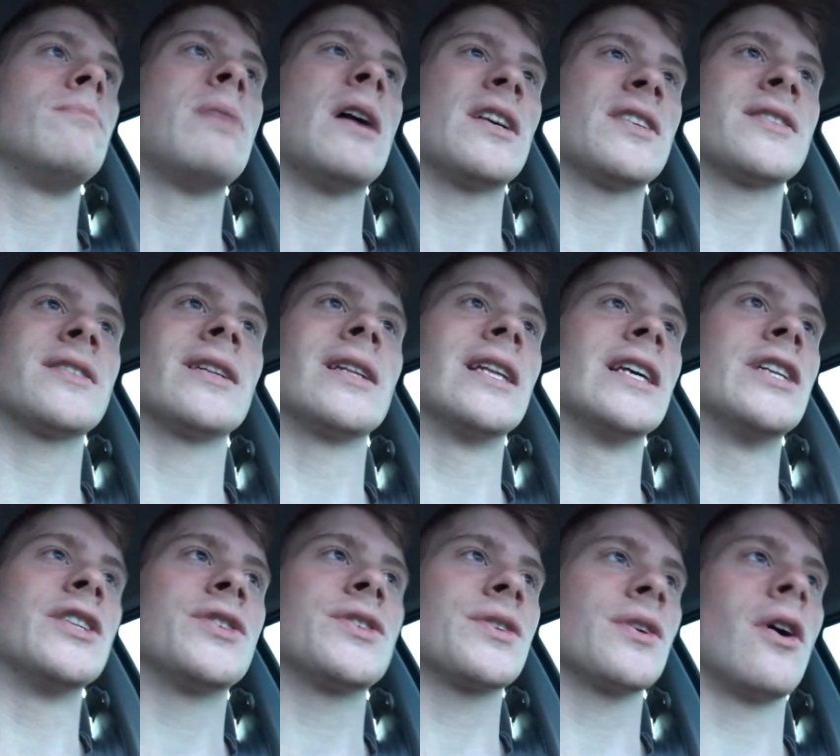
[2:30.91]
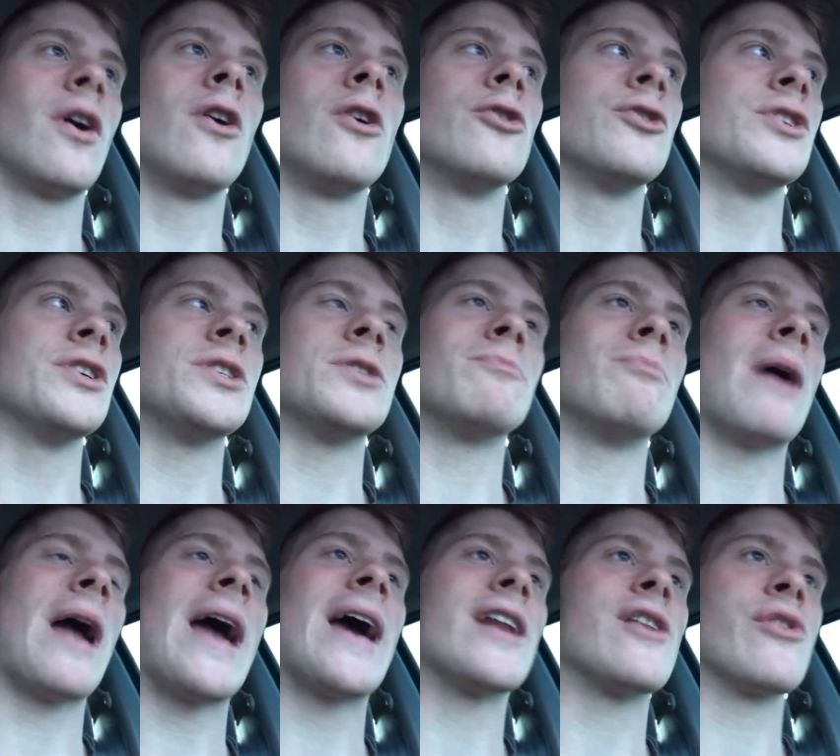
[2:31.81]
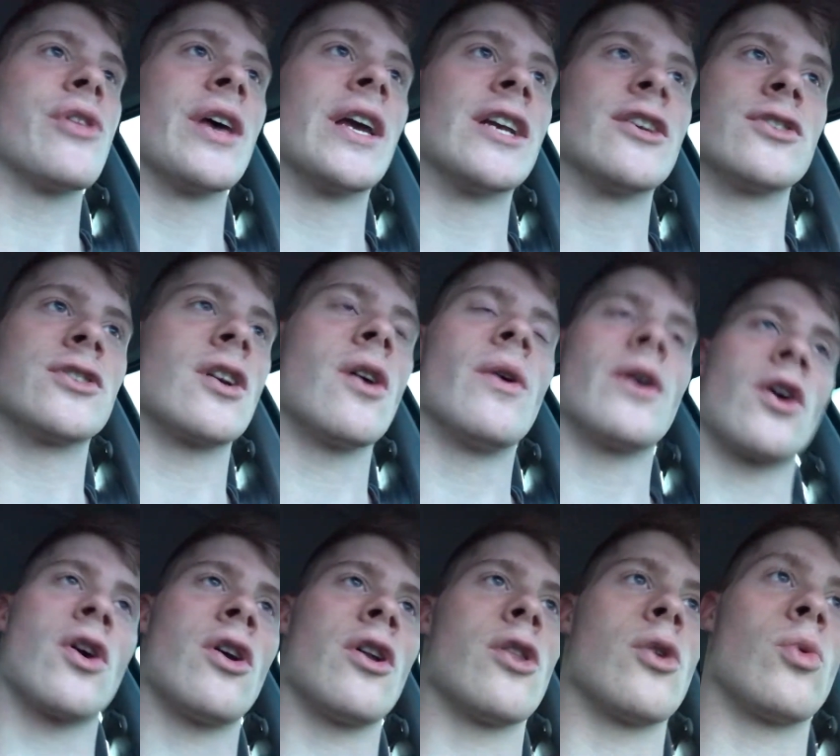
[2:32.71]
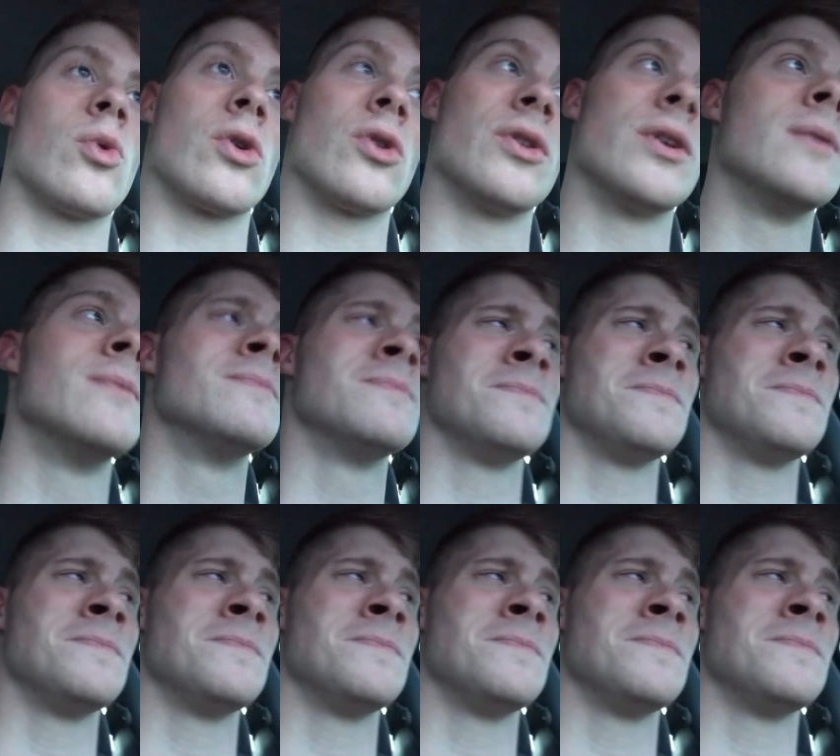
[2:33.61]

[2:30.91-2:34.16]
pestilence, all these bad things going on in the world,